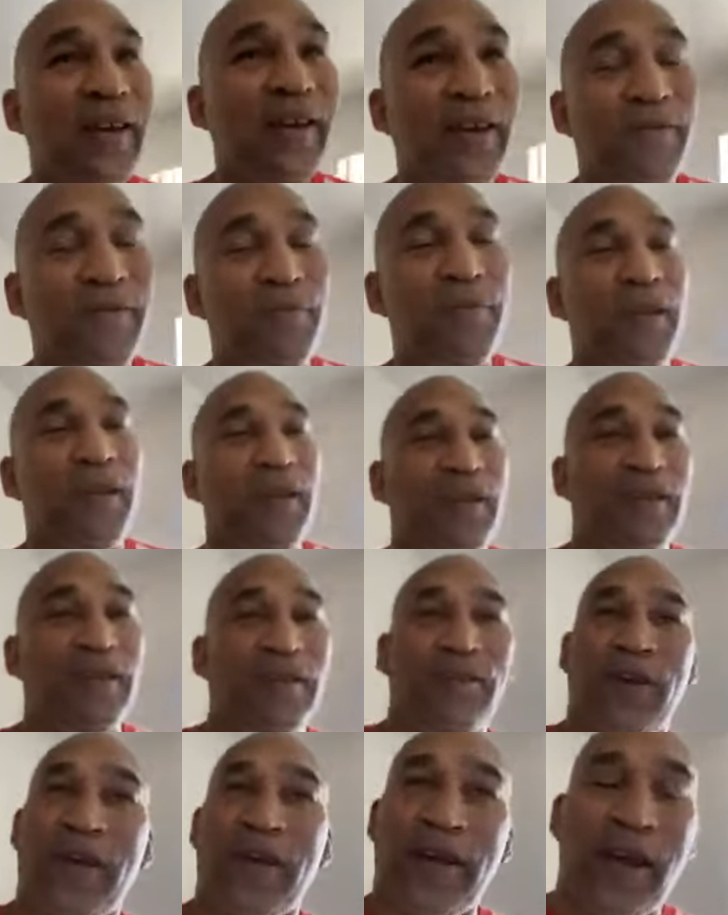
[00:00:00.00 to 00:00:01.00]
of me
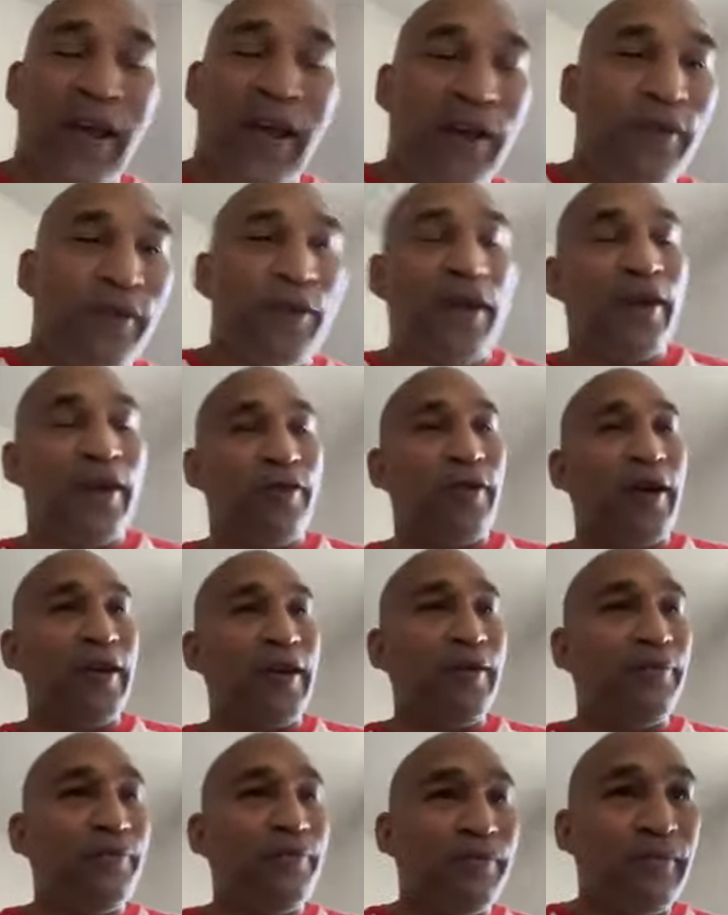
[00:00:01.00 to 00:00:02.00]
training that great, you
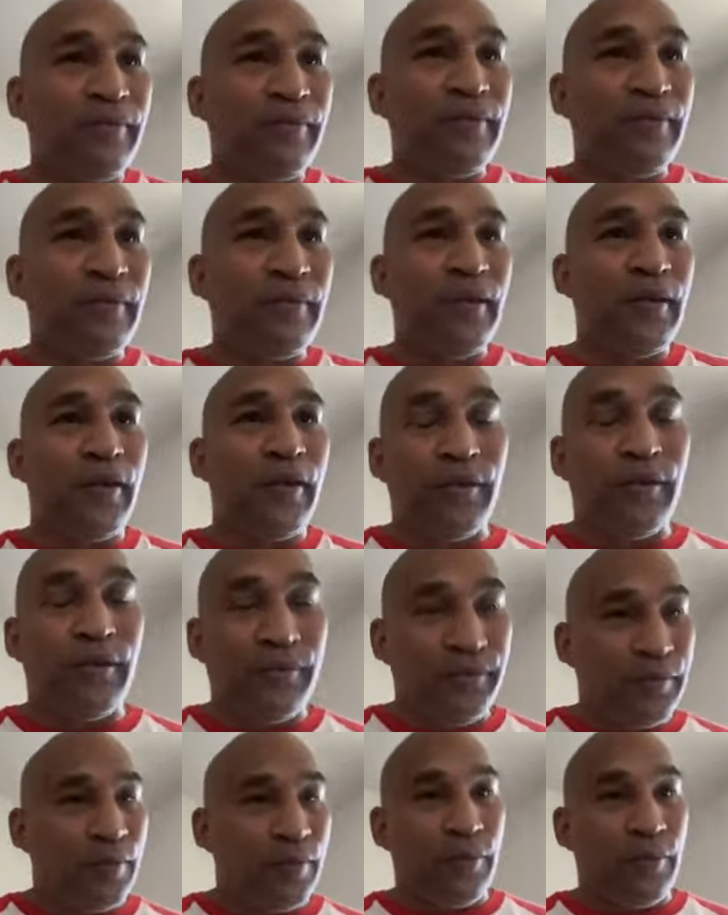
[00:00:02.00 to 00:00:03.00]
know,
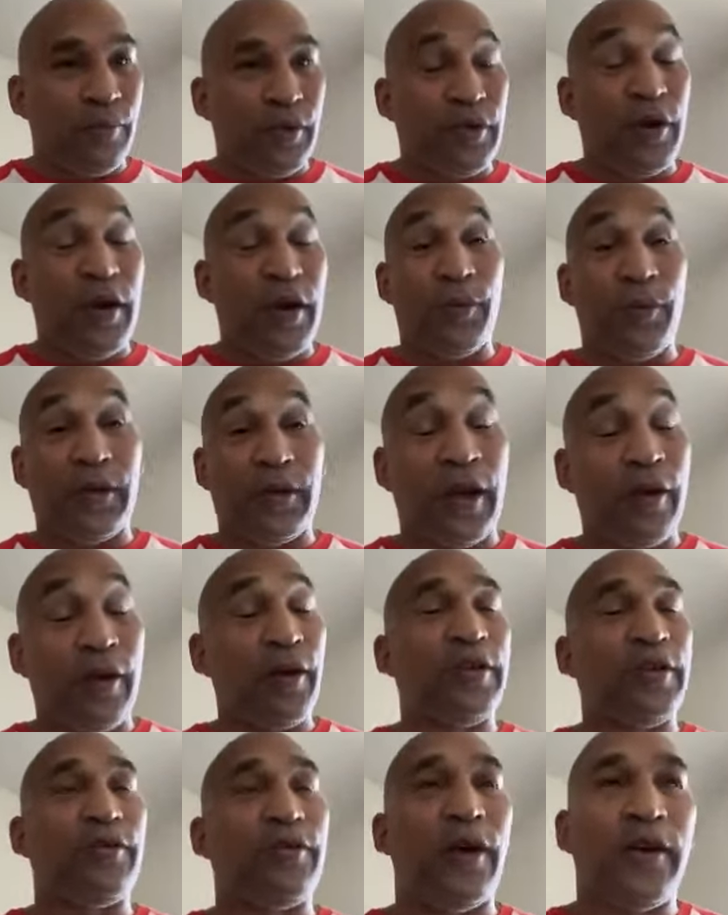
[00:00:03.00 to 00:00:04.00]
with training with that
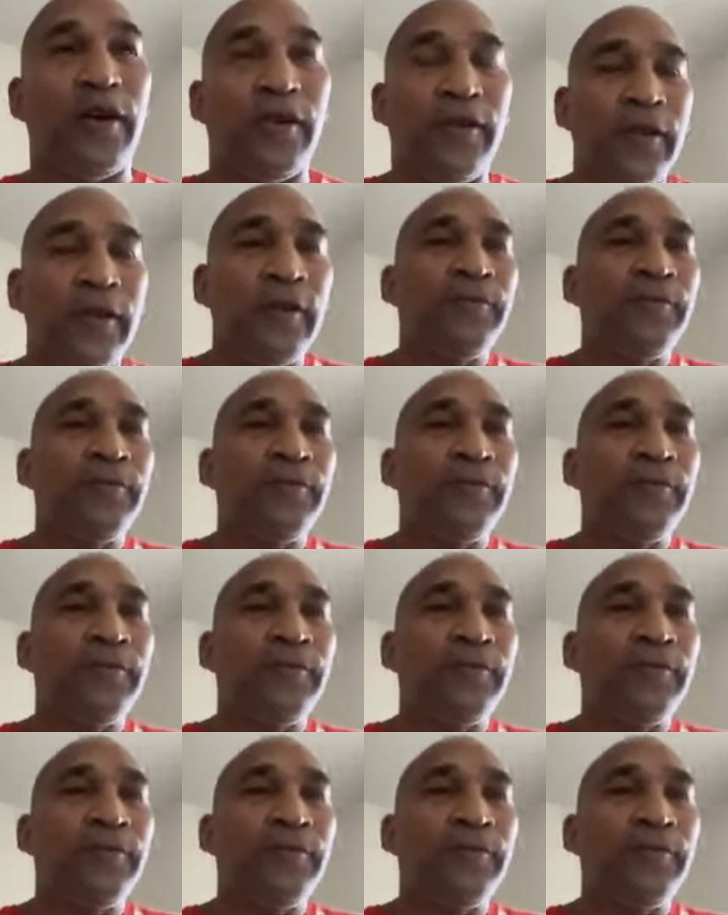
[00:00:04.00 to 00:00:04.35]
great trainer.